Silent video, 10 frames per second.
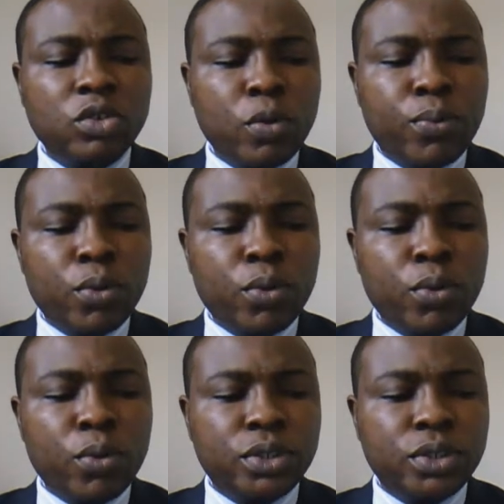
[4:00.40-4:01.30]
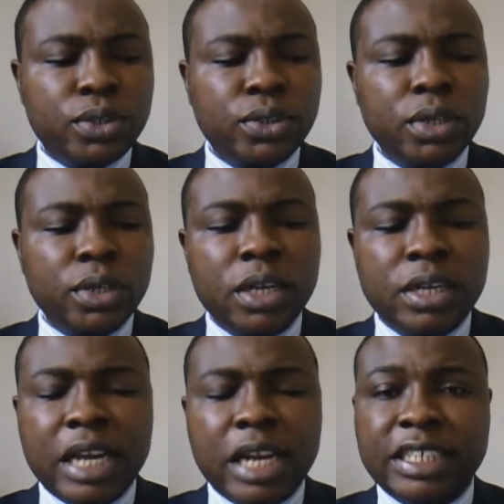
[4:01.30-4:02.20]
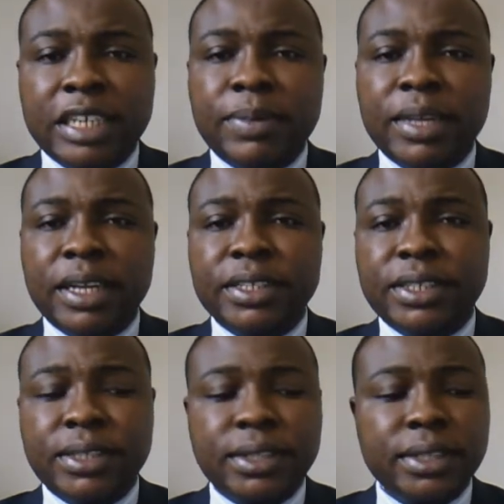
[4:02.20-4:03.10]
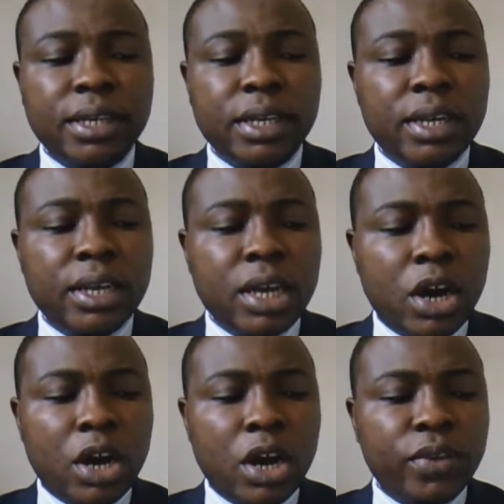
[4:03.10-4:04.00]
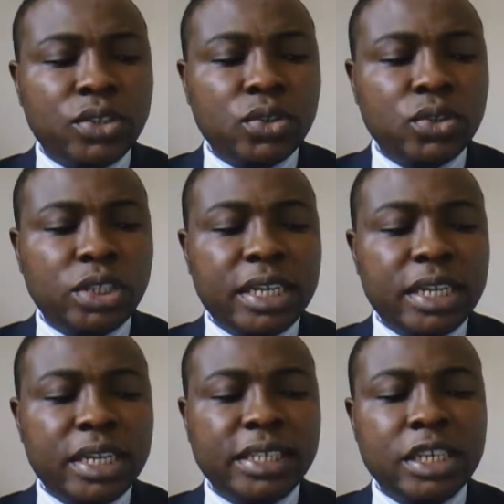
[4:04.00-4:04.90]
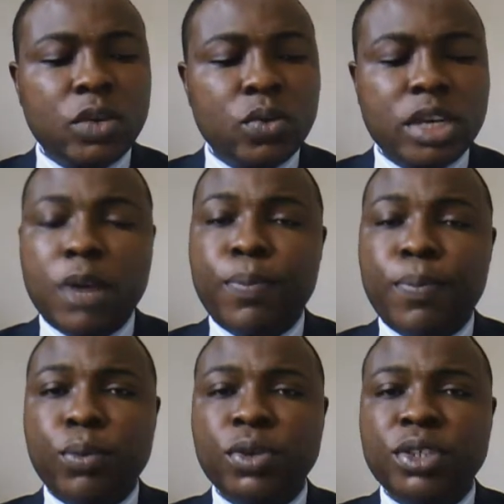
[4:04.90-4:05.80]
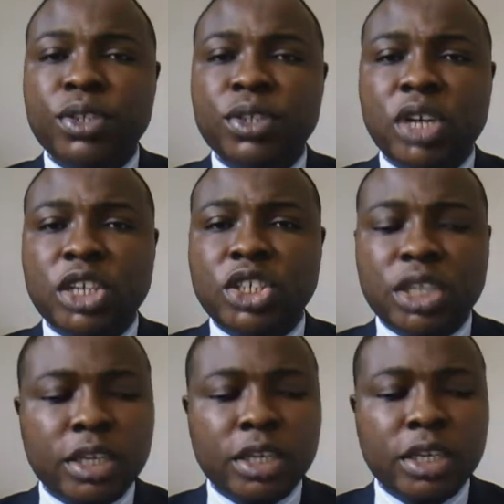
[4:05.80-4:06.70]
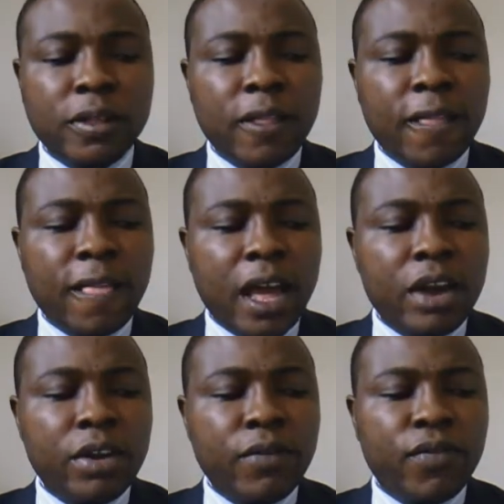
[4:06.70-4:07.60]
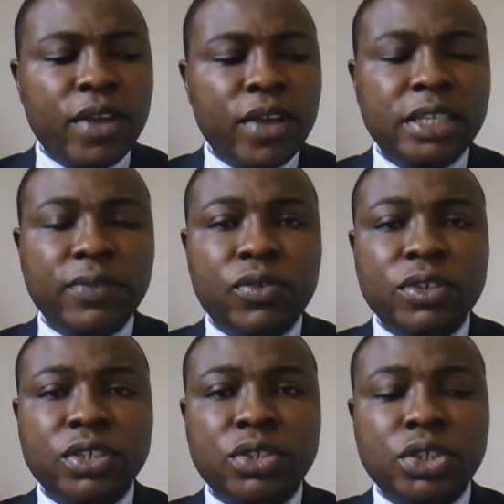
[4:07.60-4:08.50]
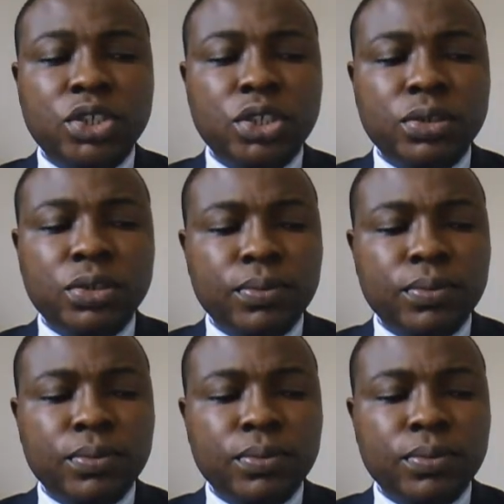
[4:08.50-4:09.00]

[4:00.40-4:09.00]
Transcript: to promote the acceptance of a social destiny without promoting rational and reflective consideration.